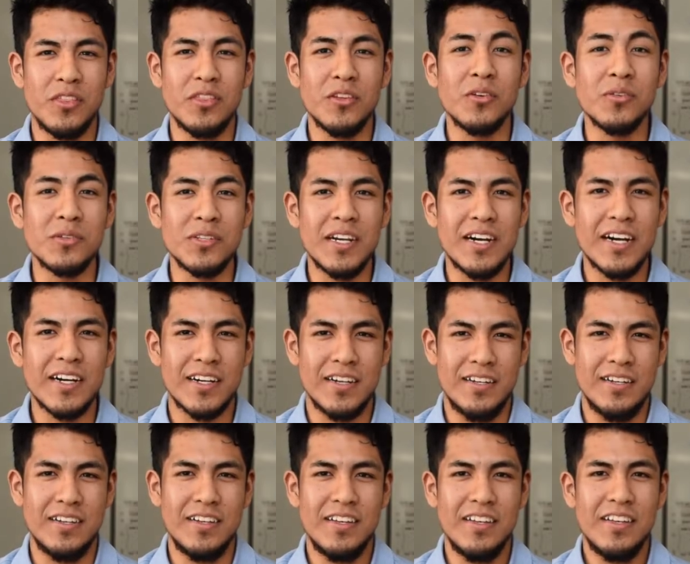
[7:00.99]
no
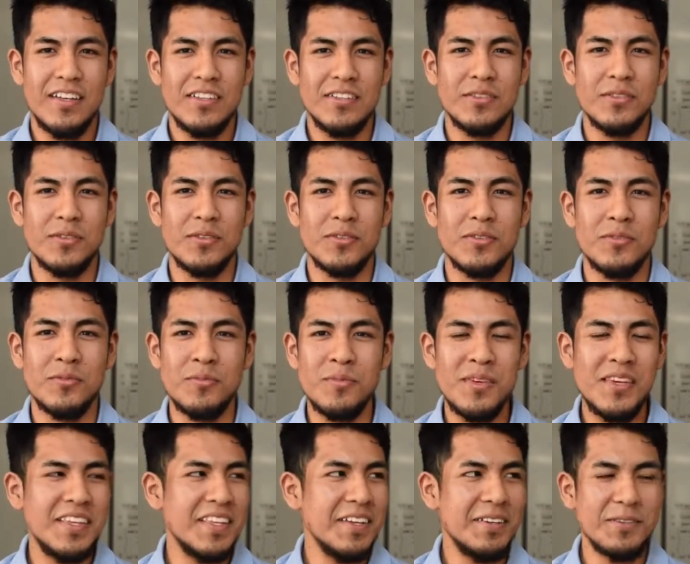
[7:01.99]
DACA. So to
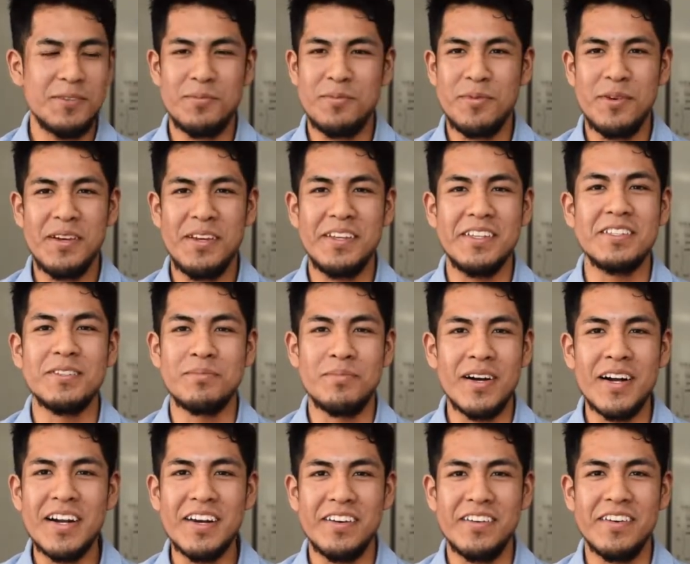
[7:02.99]
me, that was pretty
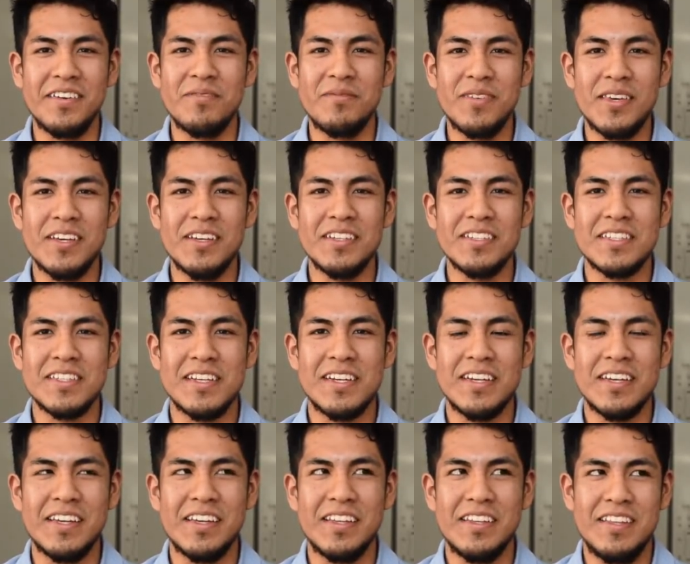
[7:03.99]
inspiring, because
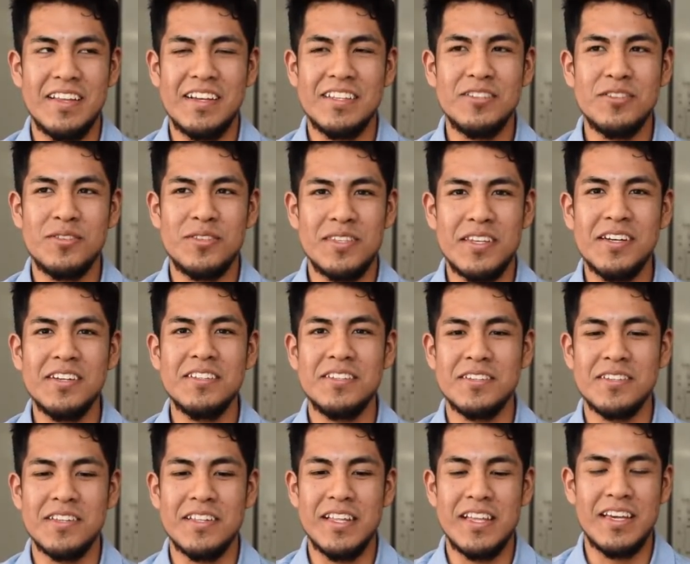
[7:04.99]
like that just tells
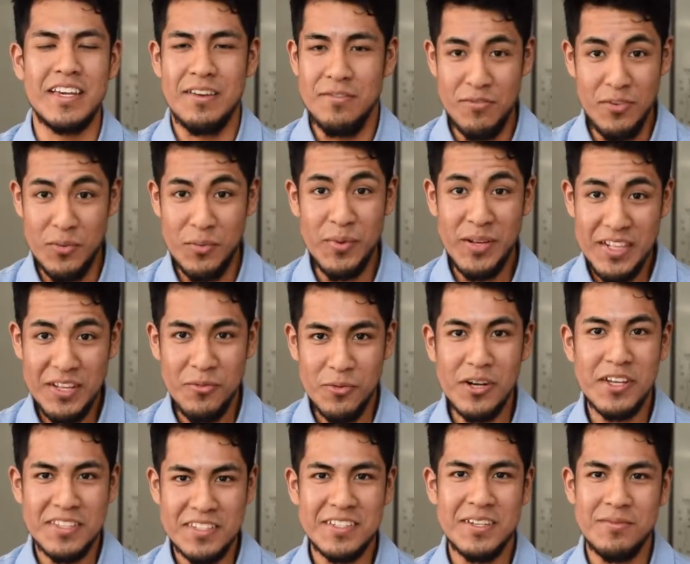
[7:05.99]
you, like, if you really
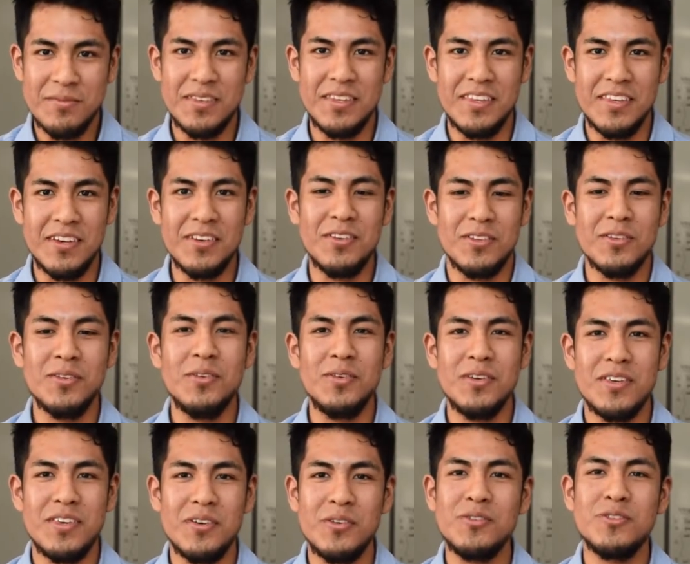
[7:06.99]
want something, you could do
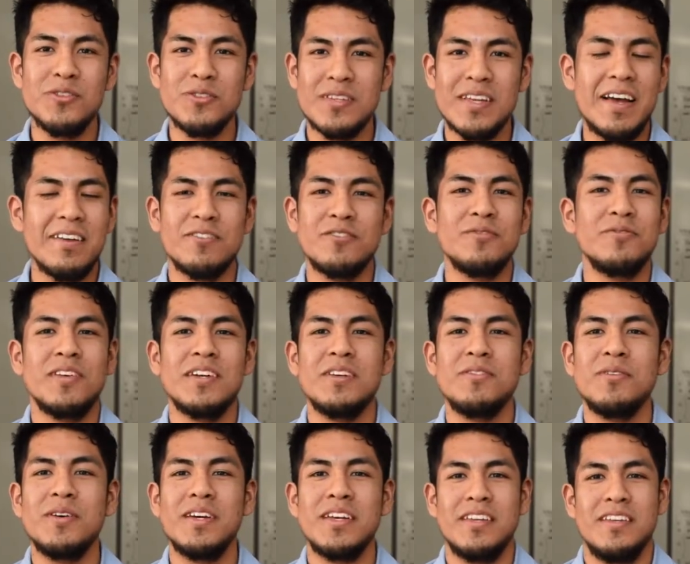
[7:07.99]
it. You just have to find a
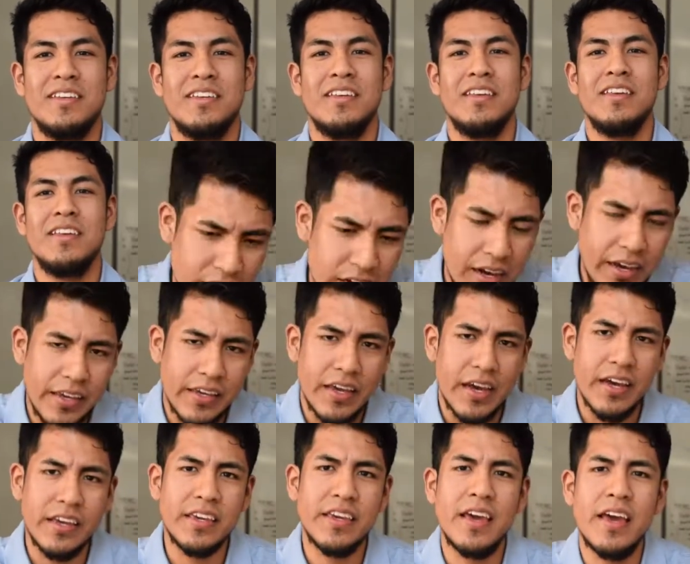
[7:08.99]
way.
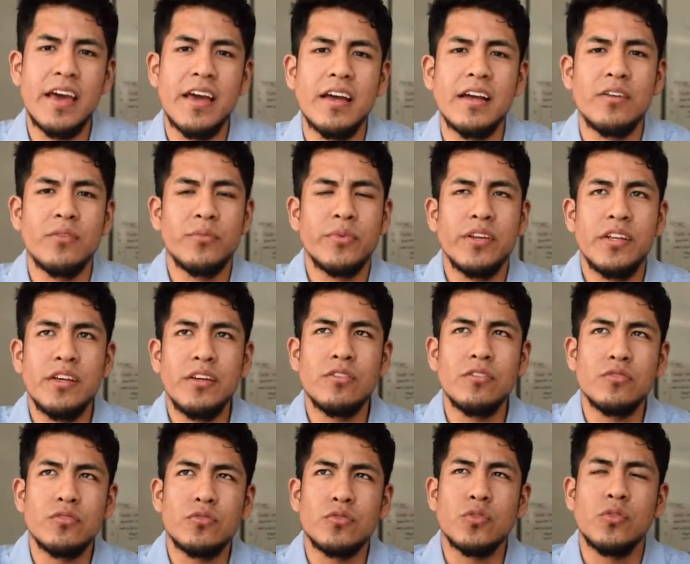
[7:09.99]
I can't really
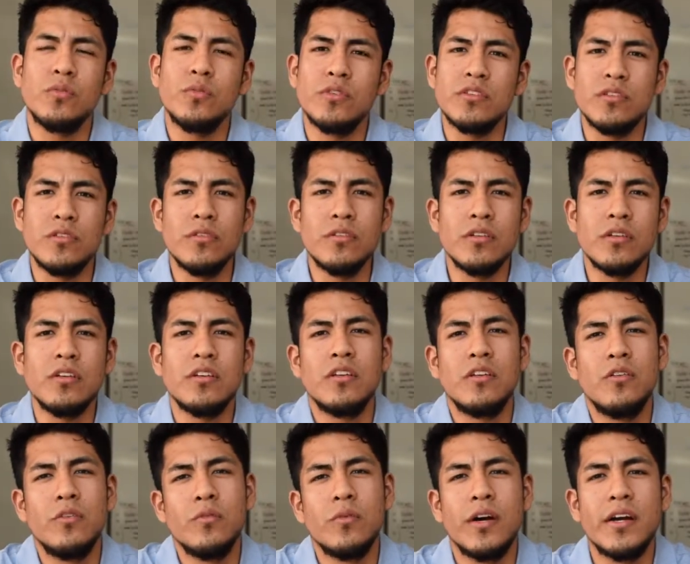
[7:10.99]
control what's going on
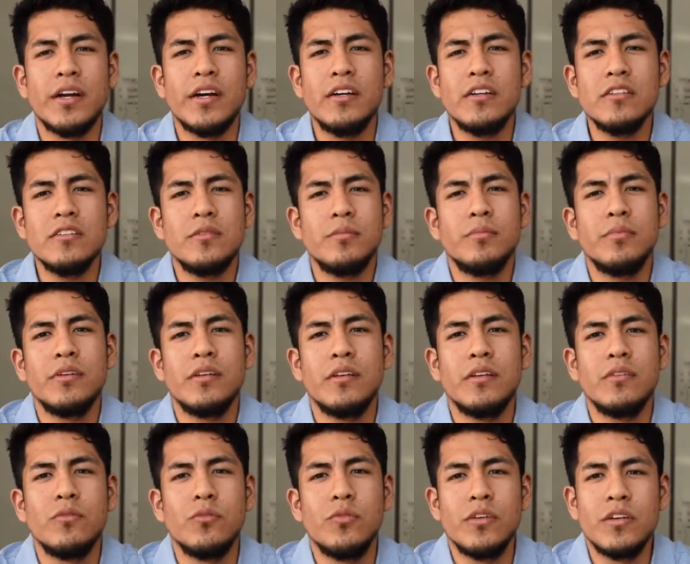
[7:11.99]
in the White House,
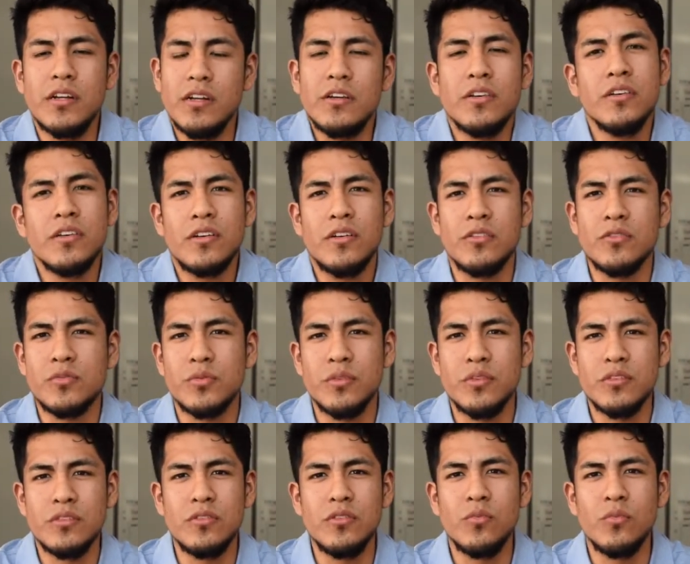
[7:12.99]
but what I could
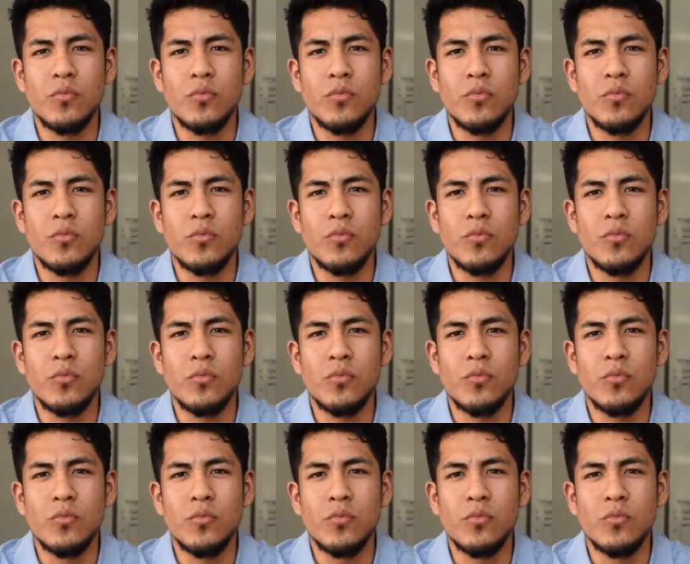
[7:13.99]
control is